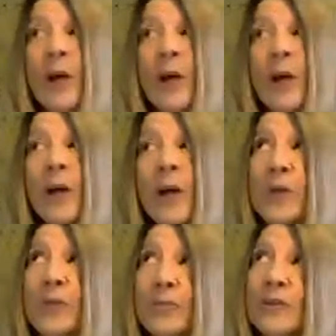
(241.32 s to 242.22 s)
but
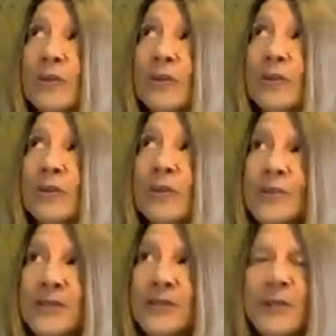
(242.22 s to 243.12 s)
because some of those decisions were
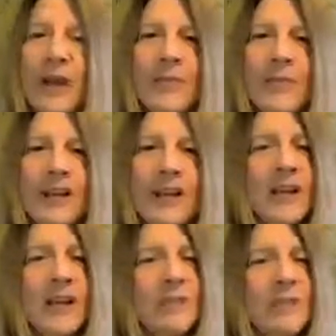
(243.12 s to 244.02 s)
made for me, I meant I
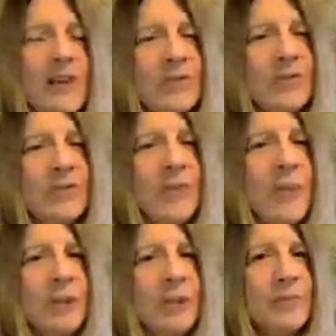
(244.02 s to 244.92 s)
could make sort of bigger,